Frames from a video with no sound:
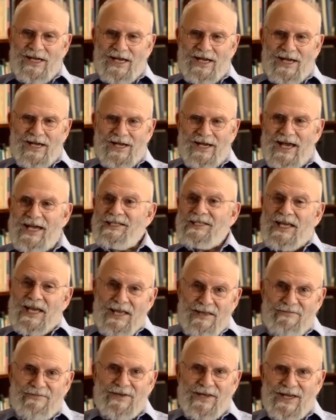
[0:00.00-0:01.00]
an
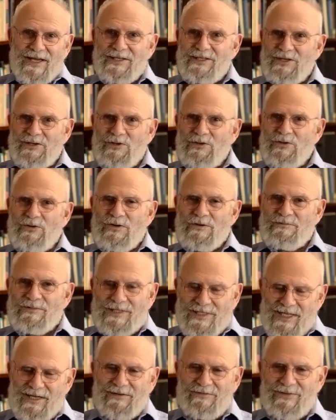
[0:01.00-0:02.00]
aviator who
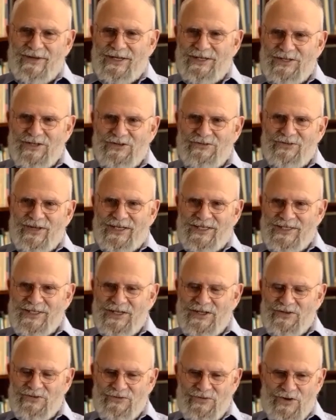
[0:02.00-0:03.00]
himself had Tourette's
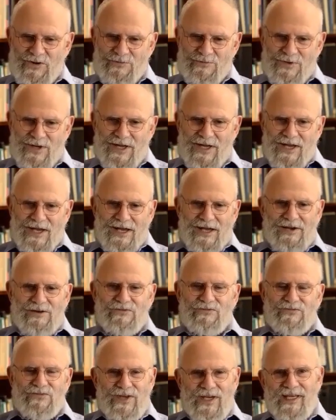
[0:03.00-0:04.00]
syndrome,
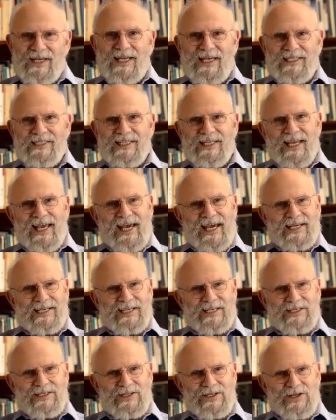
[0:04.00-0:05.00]
realized he had
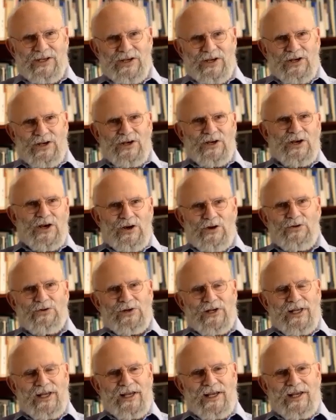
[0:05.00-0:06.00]
it
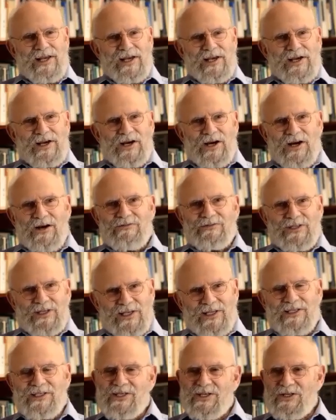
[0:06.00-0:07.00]
only after
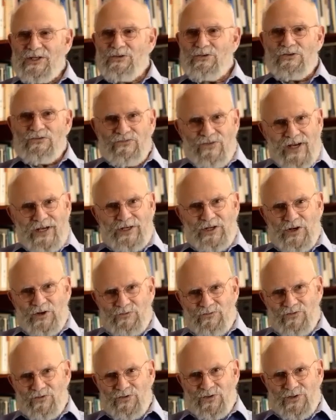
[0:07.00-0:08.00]
listening to a radio
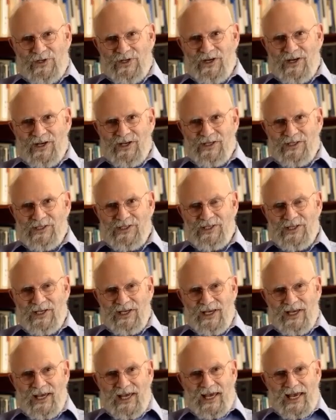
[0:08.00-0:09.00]
broadcast.
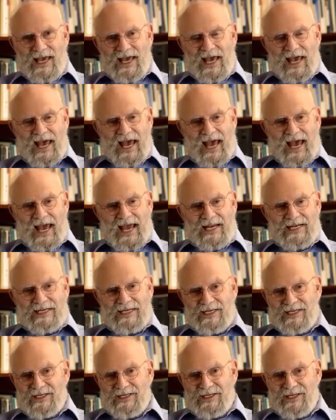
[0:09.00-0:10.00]

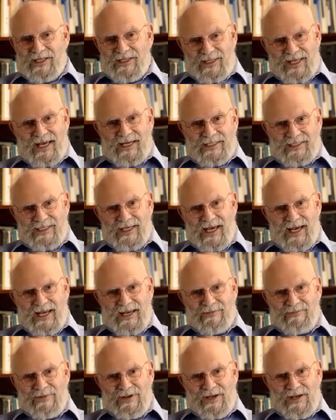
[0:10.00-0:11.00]
And at that
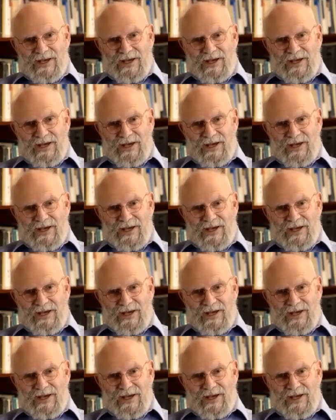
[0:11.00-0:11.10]
time,